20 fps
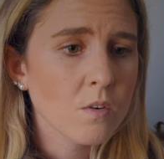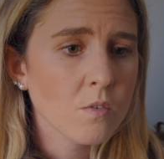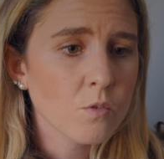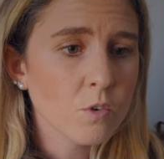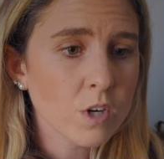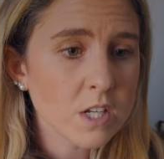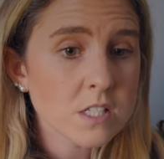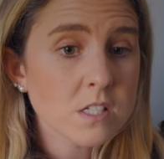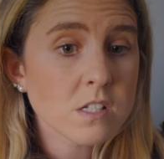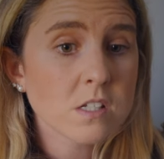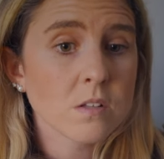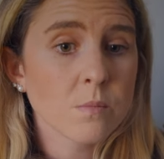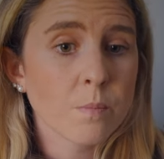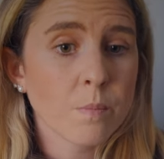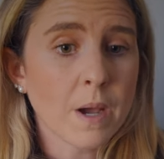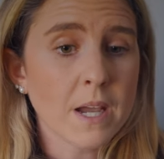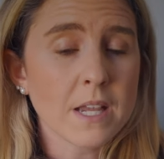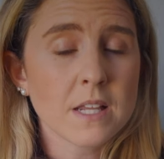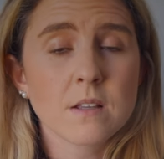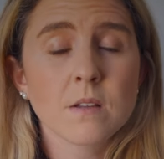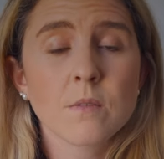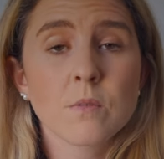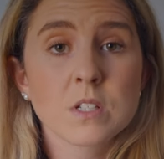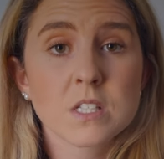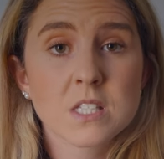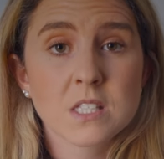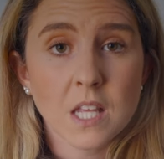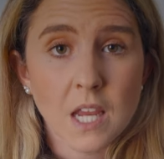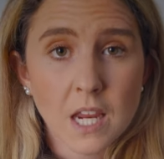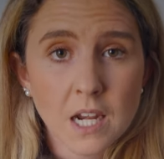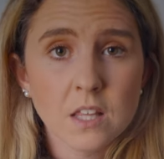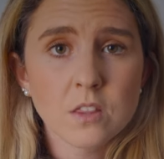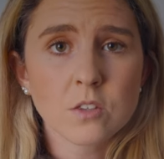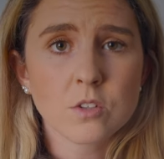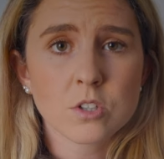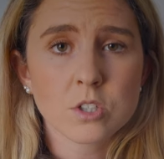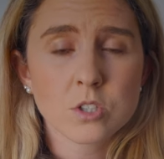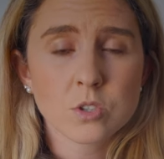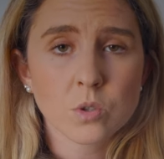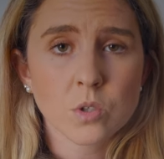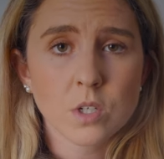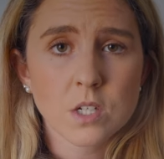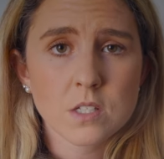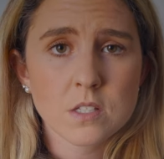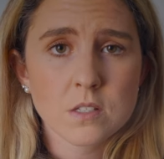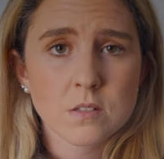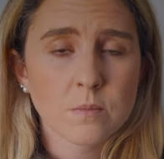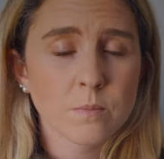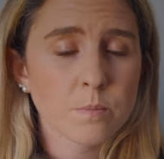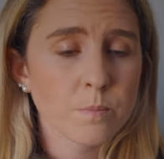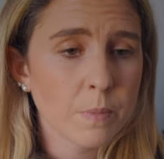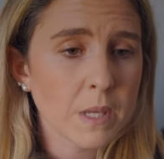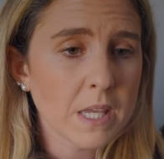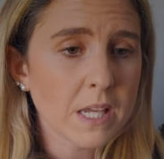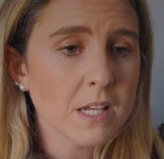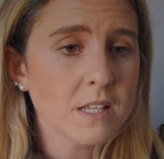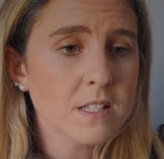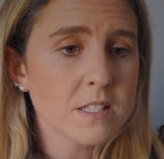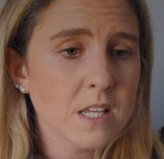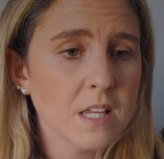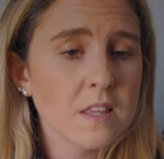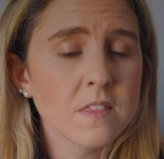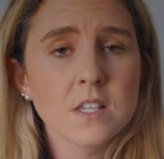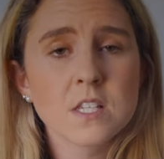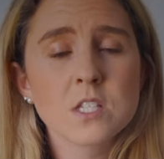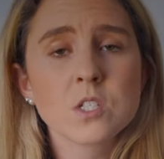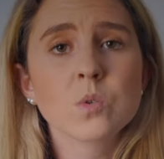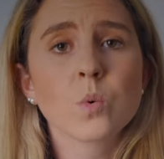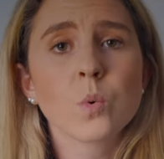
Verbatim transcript: risk by stating their stories, because in this